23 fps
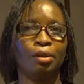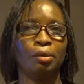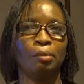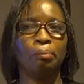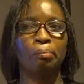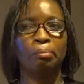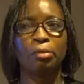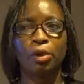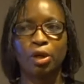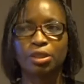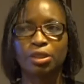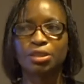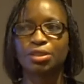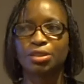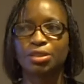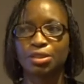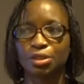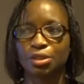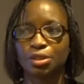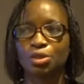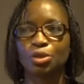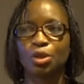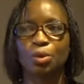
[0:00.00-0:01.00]
But,
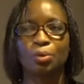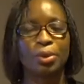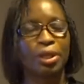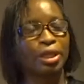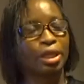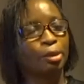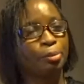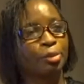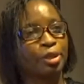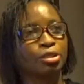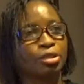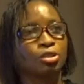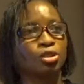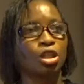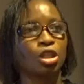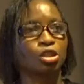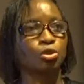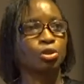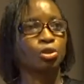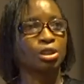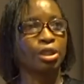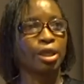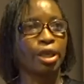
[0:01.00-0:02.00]
we keep in
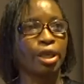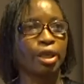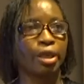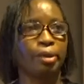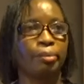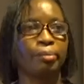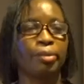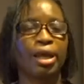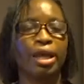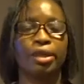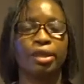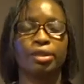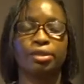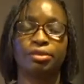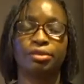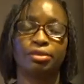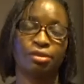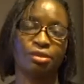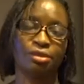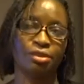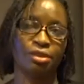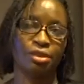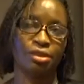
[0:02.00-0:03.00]
touch with him,
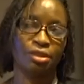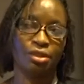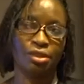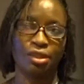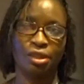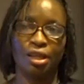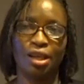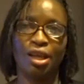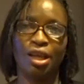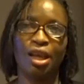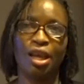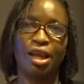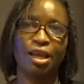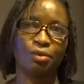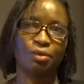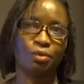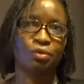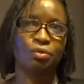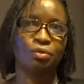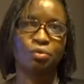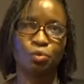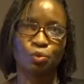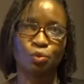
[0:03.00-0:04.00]

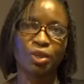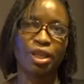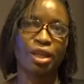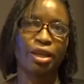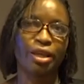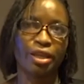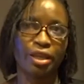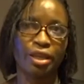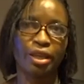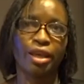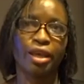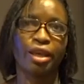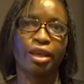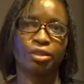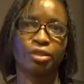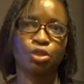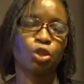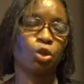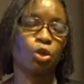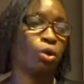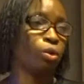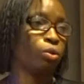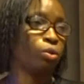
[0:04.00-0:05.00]
and we are here.
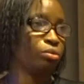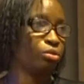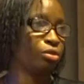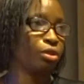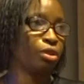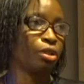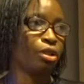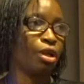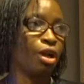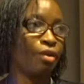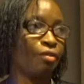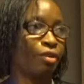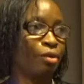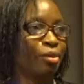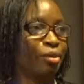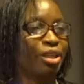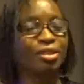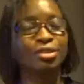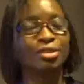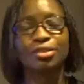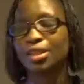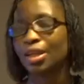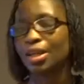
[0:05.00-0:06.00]
So the
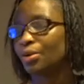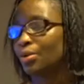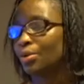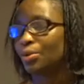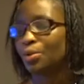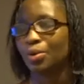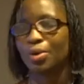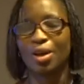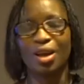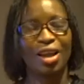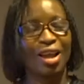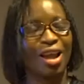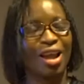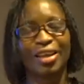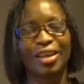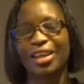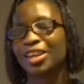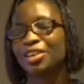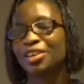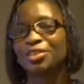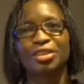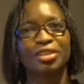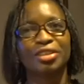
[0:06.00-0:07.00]
government, I
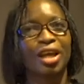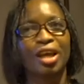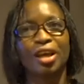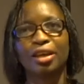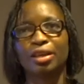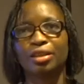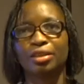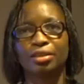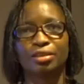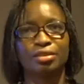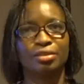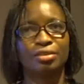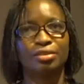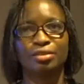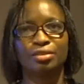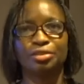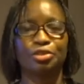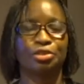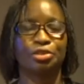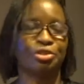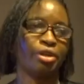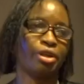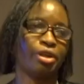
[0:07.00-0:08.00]
cannot thank
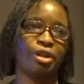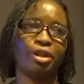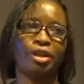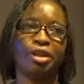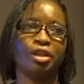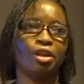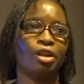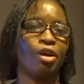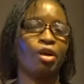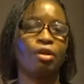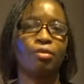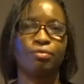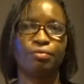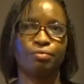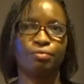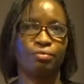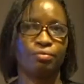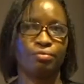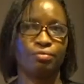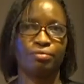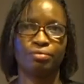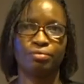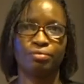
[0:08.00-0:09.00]
Grenada enough.
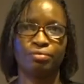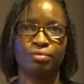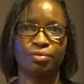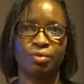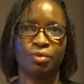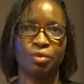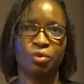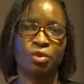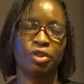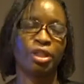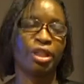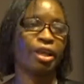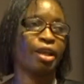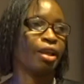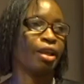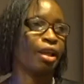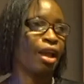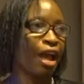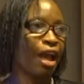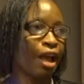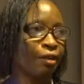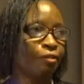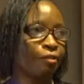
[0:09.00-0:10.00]
They
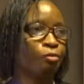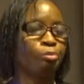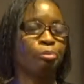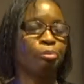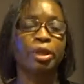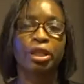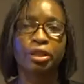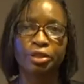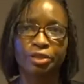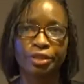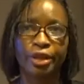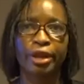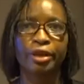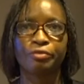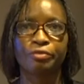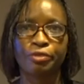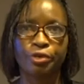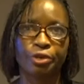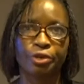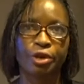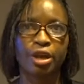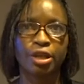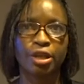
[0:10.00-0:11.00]
have been there
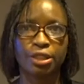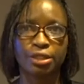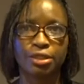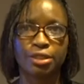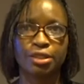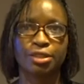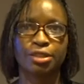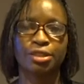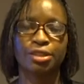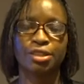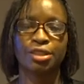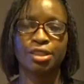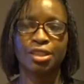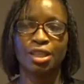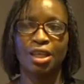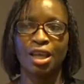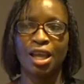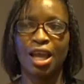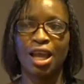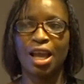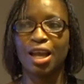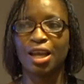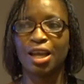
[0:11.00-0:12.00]
for us,
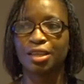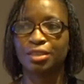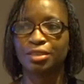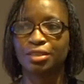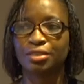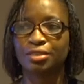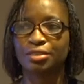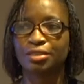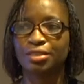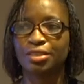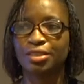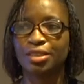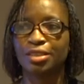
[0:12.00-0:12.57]
and,